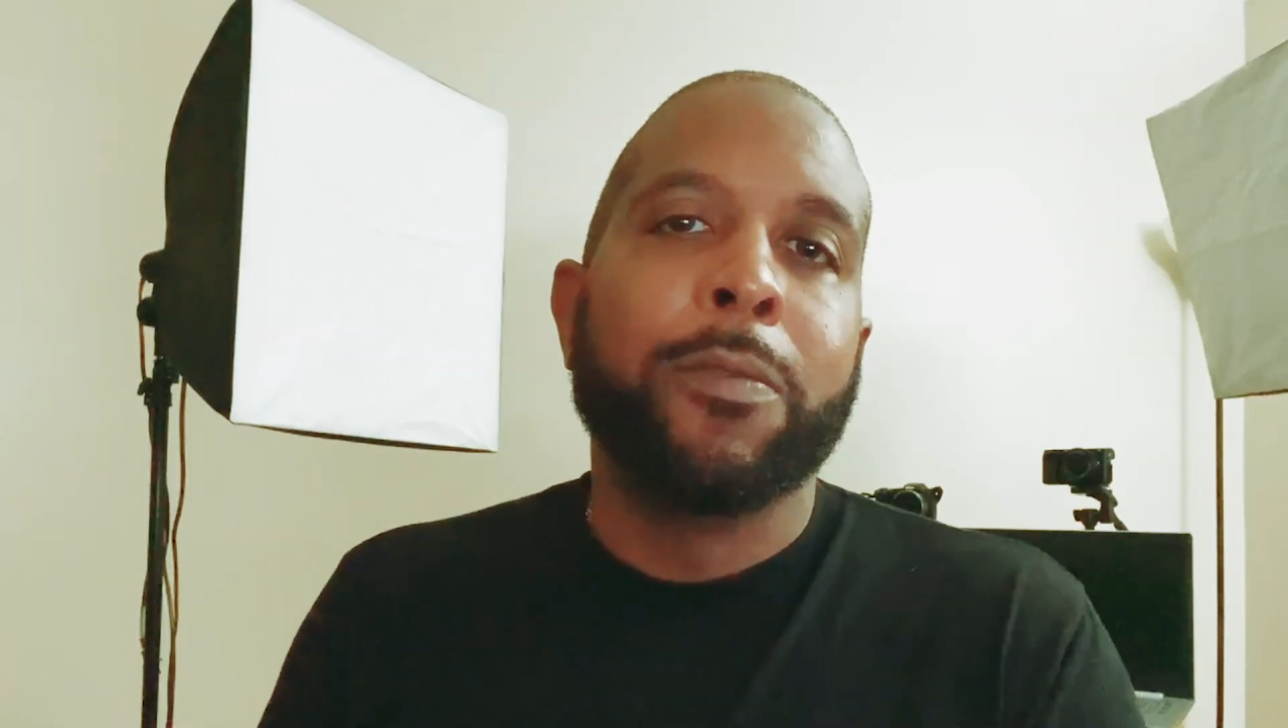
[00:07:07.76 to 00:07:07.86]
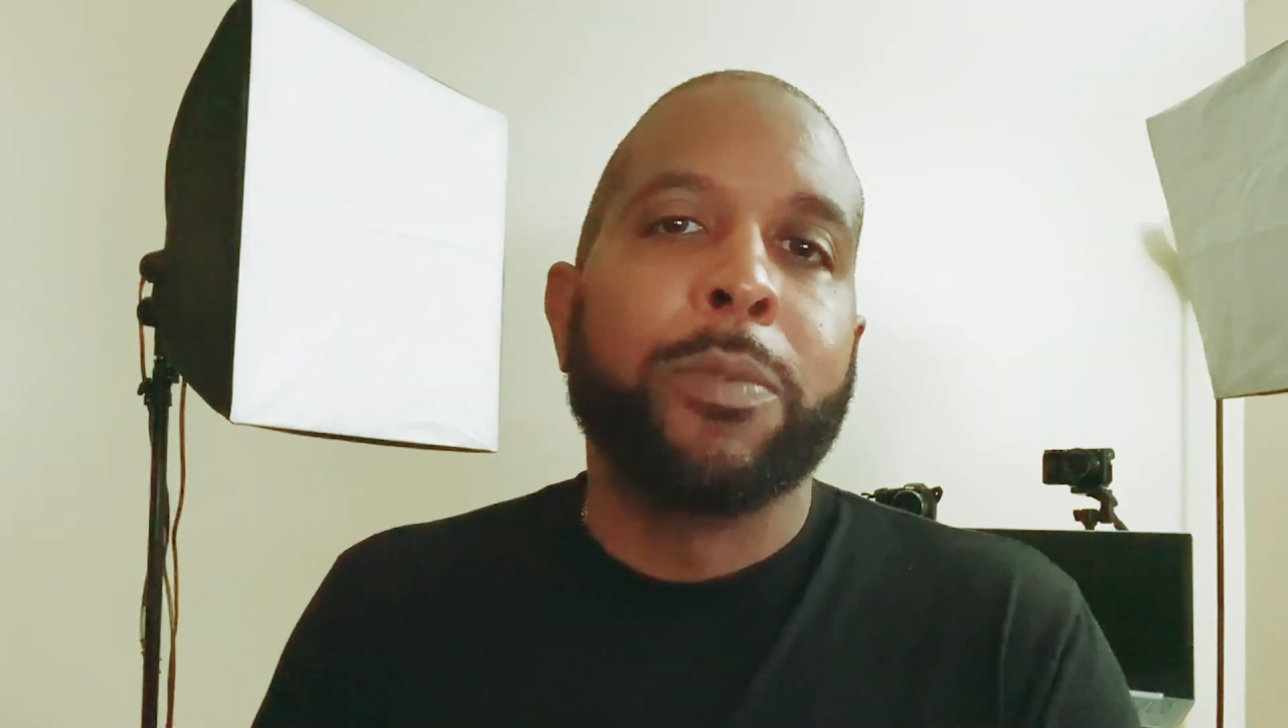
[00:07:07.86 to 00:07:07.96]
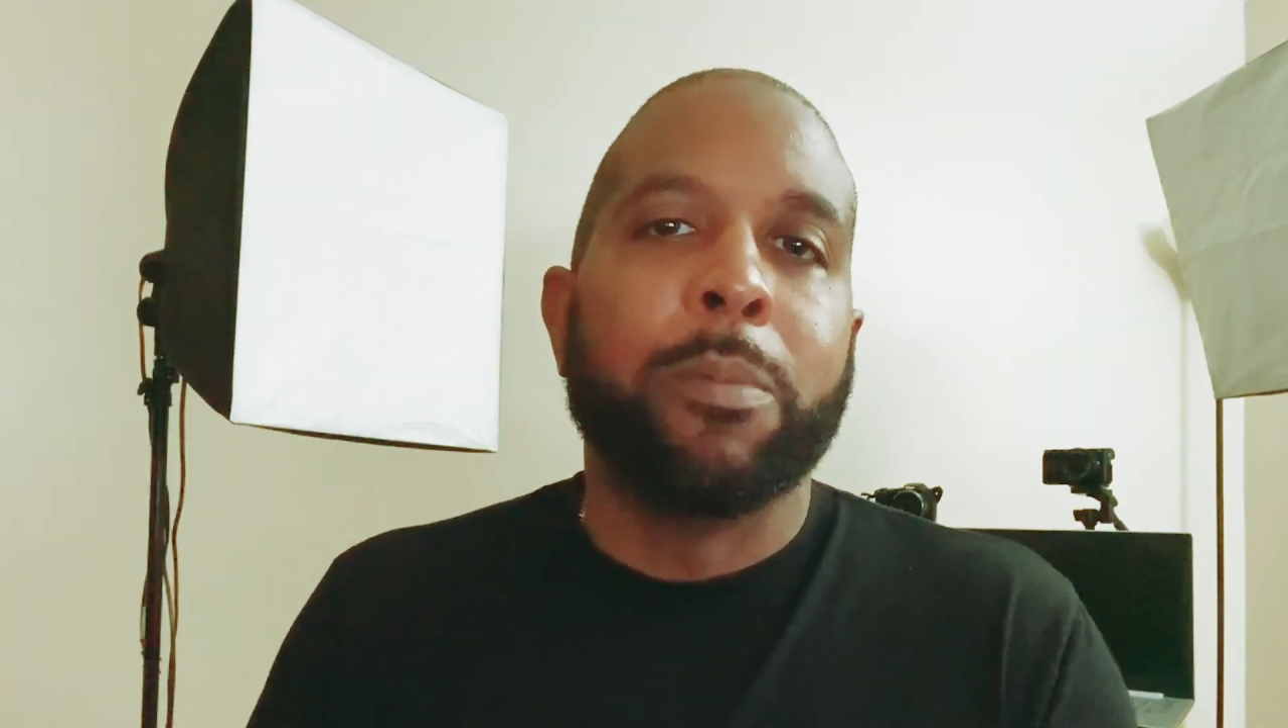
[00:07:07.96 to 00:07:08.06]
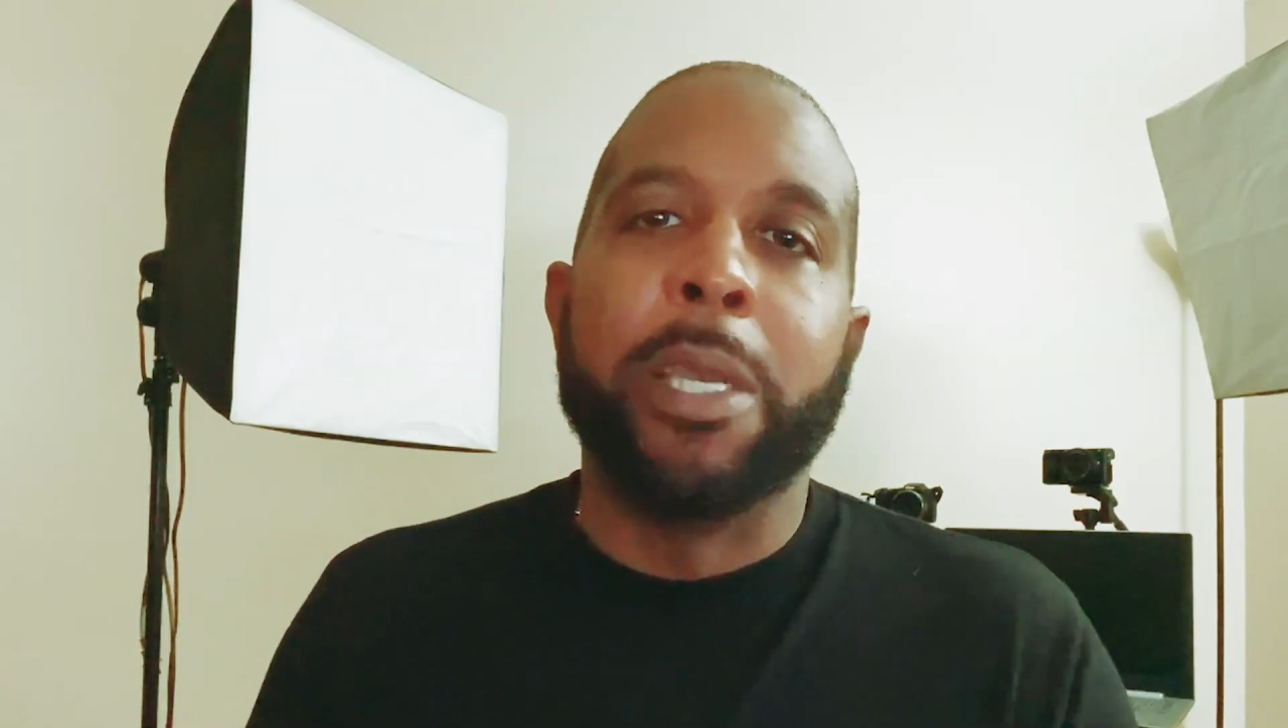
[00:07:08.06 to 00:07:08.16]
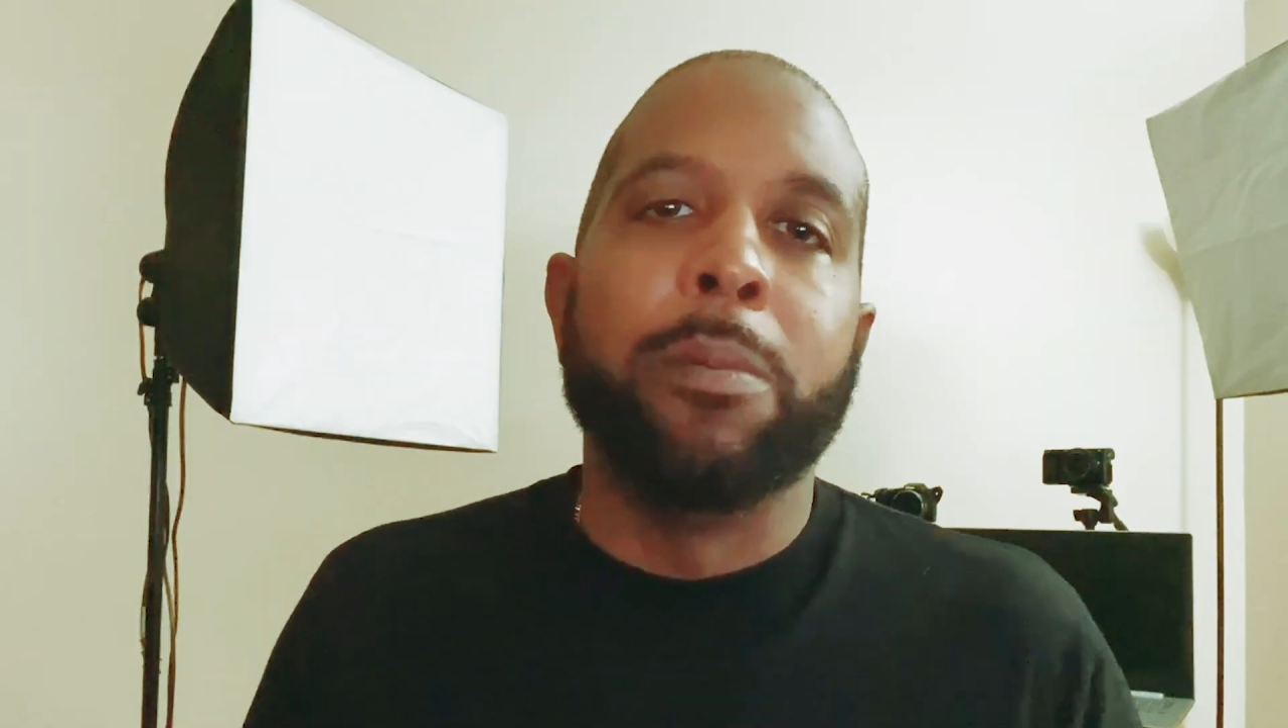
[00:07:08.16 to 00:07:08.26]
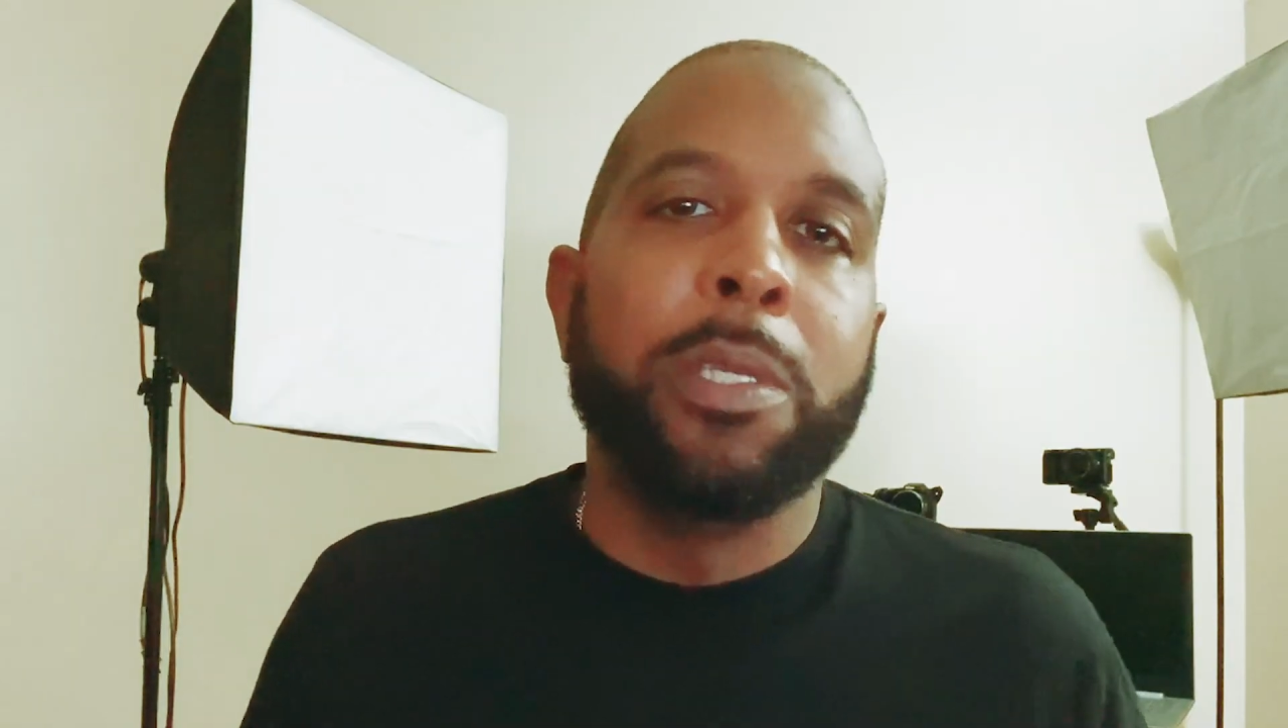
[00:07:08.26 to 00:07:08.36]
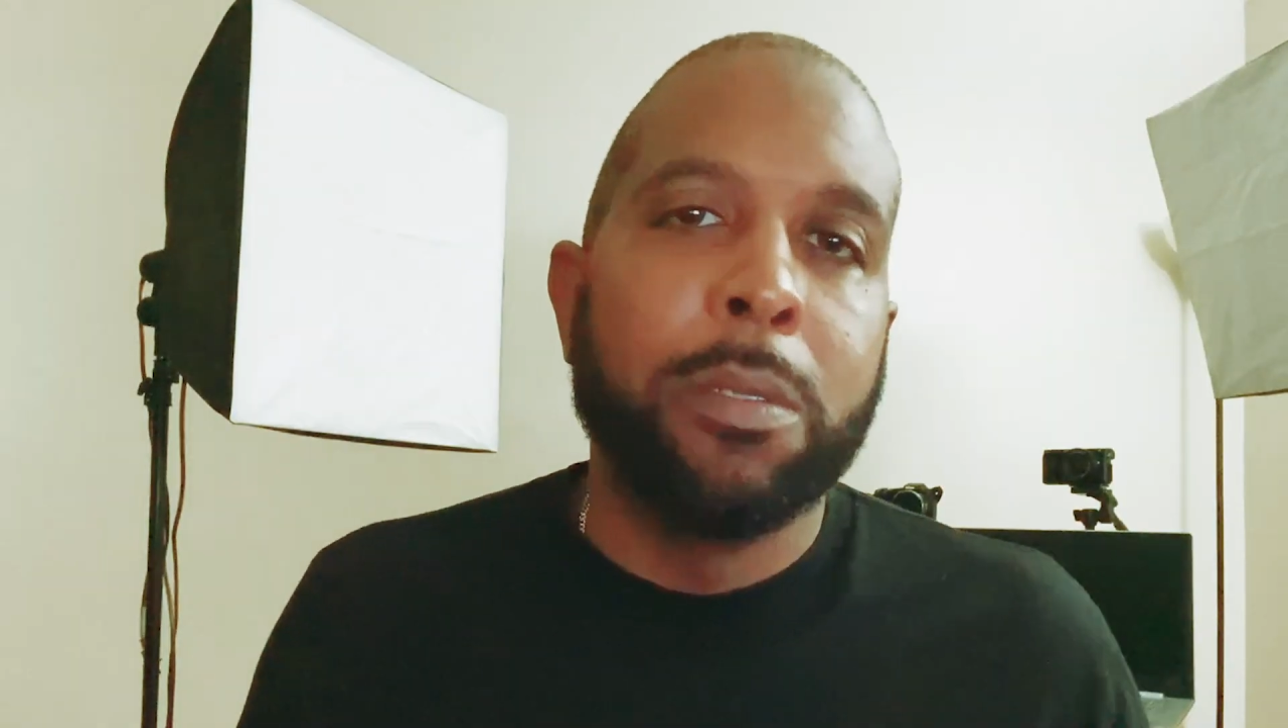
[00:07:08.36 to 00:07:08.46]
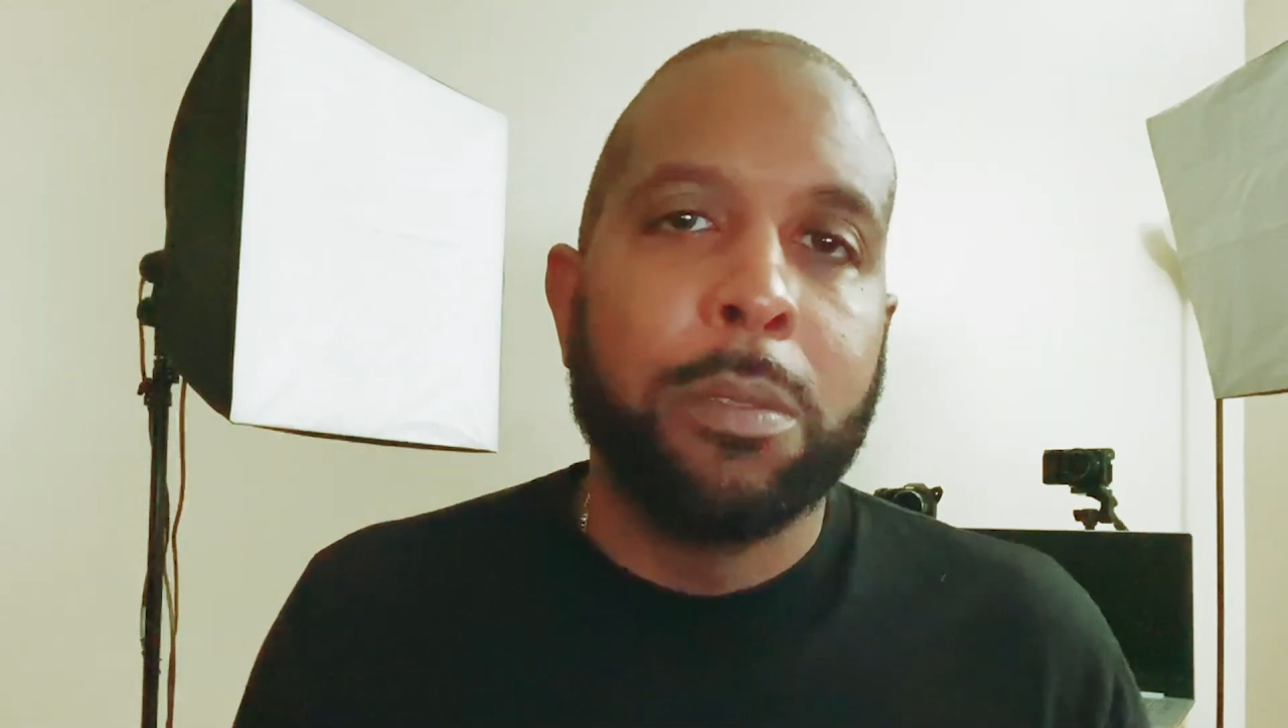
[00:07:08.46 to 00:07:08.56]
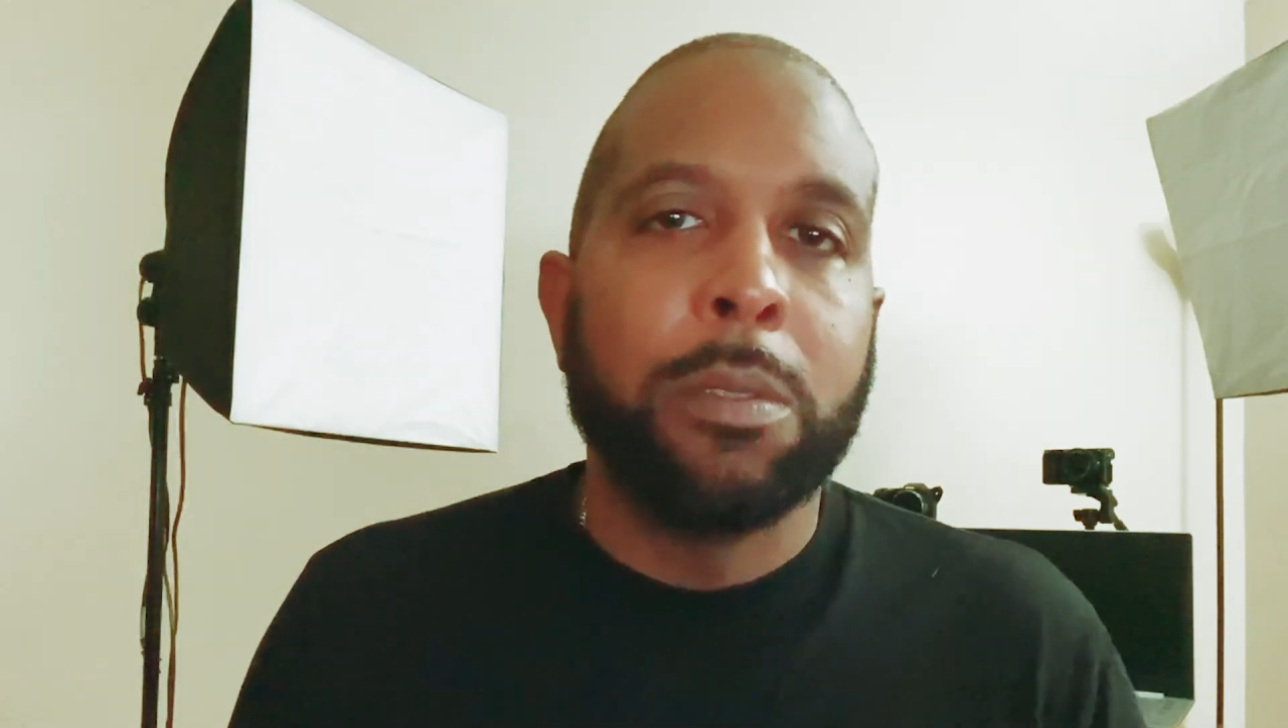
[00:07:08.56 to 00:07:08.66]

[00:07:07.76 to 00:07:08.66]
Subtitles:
Maybe.